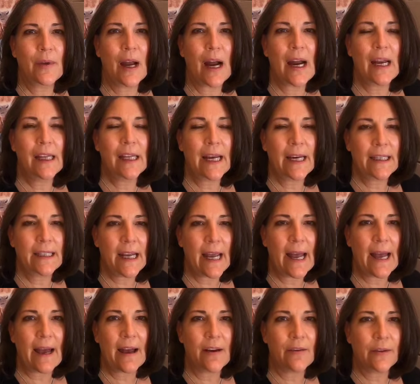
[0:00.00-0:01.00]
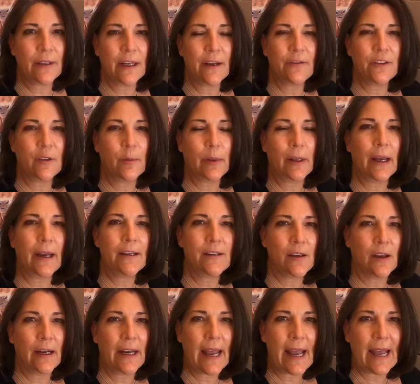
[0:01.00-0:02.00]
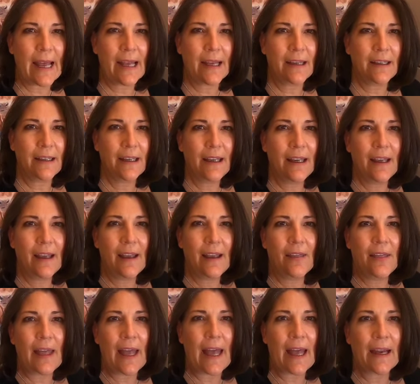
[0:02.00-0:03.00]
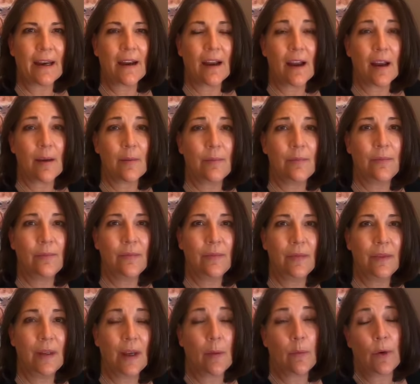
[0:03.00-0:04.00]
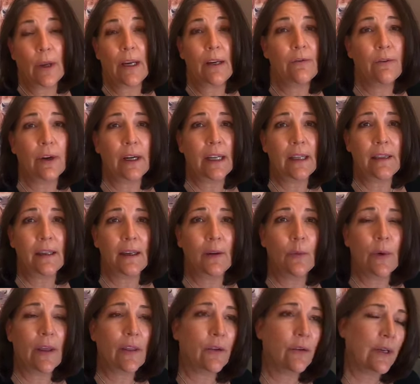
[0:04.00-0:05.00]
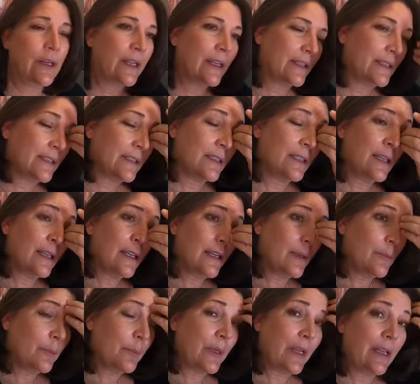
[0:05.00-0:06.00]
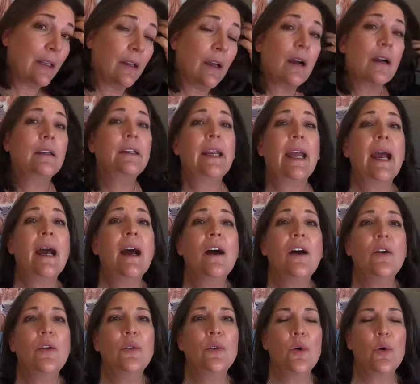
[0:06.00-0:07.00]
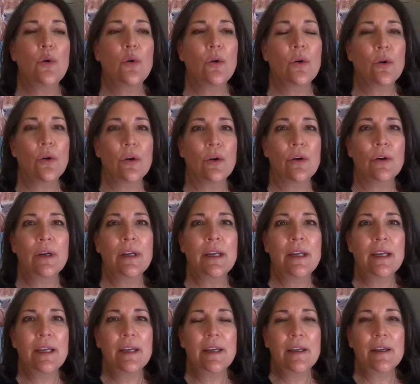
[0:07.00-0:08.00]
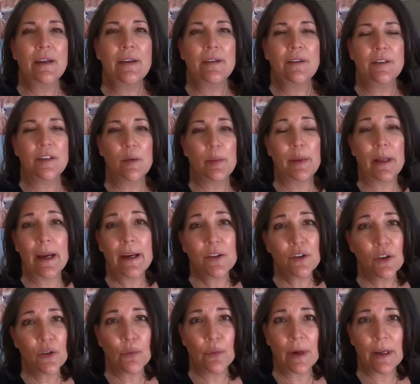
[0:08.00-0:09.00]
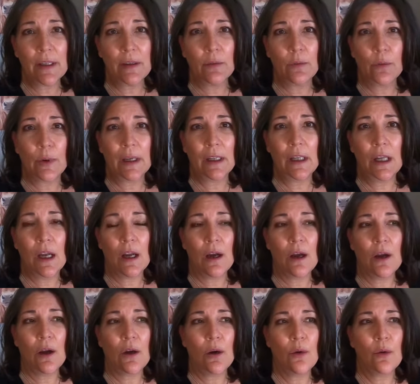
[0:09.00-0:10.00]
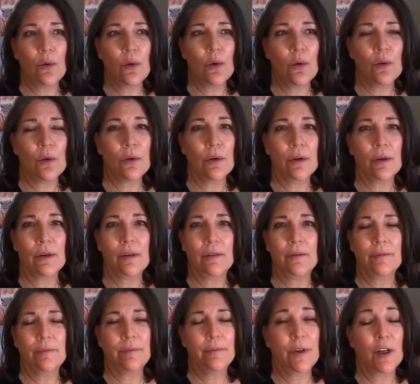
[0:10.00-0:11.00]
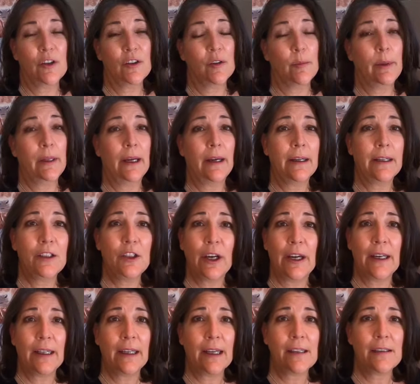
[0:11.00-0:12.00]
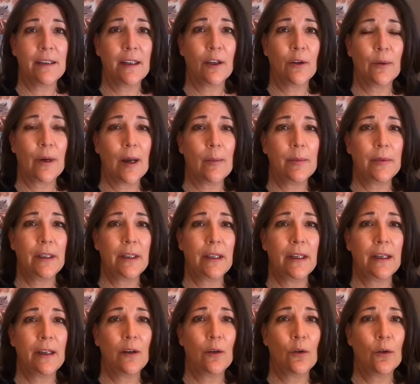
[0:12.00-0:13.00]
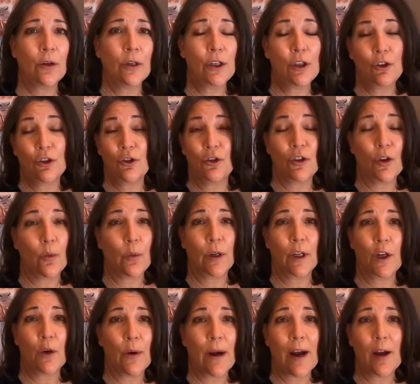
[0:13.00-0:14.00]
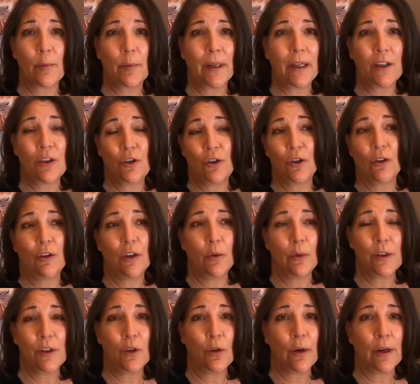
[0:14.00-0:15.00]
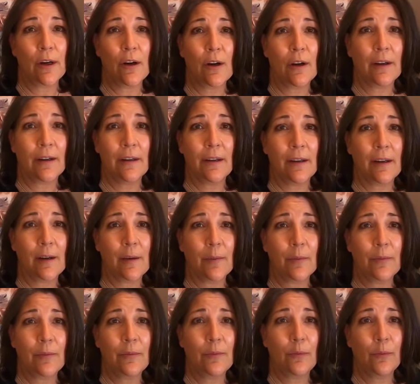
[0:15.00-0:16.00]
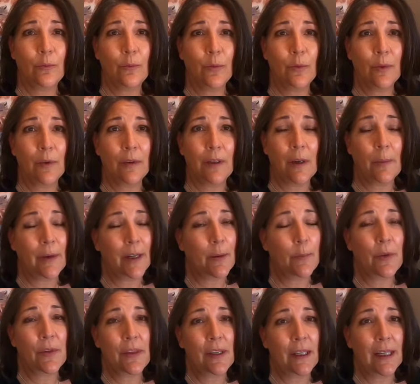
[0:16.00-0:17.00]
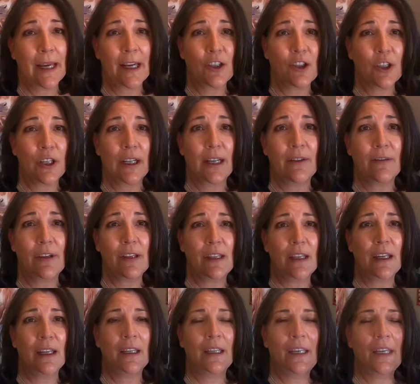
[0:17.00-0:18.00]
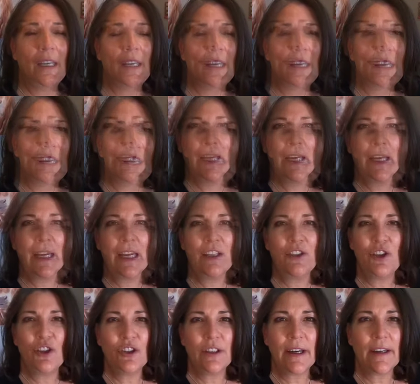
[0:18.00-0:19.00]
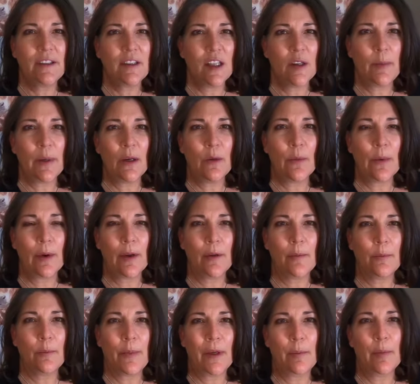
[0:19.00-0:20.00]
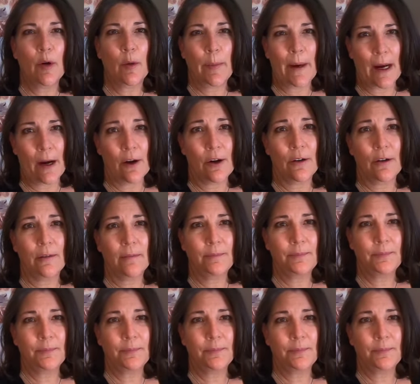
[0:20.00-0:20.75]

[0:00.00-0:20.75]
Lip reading: I like to have enough supplies on hand that I'm ready for anything, whether it's being locked down or supplies are run low, or our supply chain gets interrupted, or you just don't want to go out because you don't know what's going on coming up with the election and everything. You know, it's just nice to be prepared.